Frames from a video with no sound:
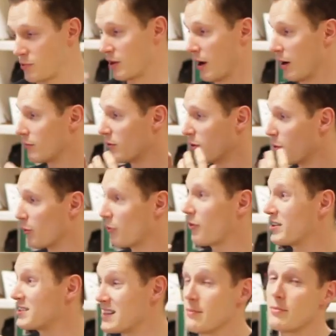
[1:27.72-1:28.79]
you know, the North
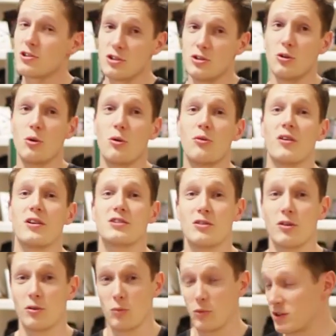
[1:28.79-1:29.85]
Face image and the North Face
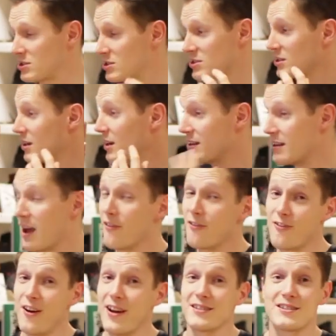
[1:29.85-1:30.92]
look, which is, yeah,
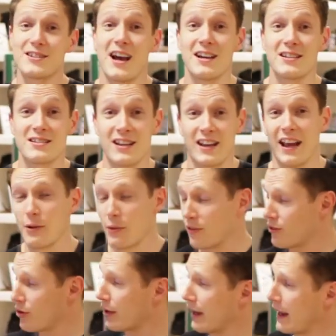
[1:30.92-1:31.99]
fantastic. Anyway,
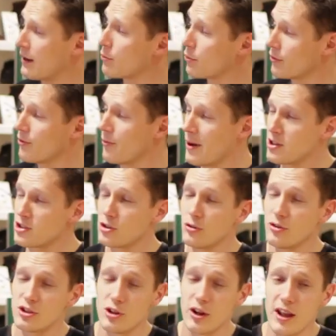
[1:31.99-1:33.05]
if you'd like any more information
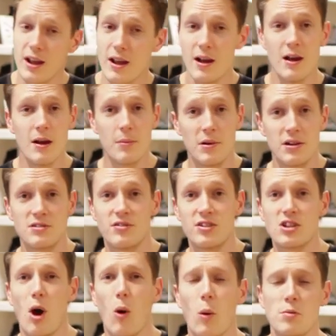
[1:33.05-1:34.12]
on this hoodie, please
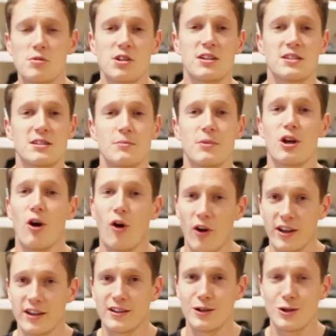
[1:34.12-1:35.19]
visit our website, simply
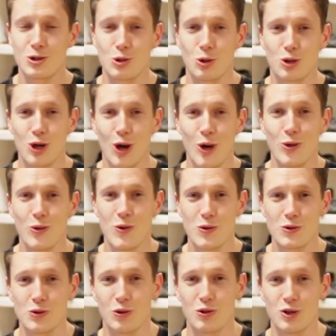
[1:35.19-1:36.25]
hike dot co
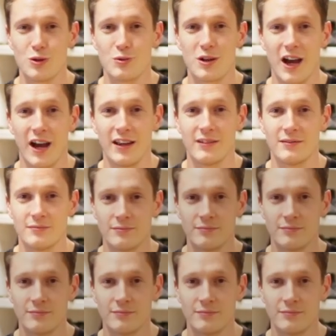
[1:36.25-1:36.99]
dot U K.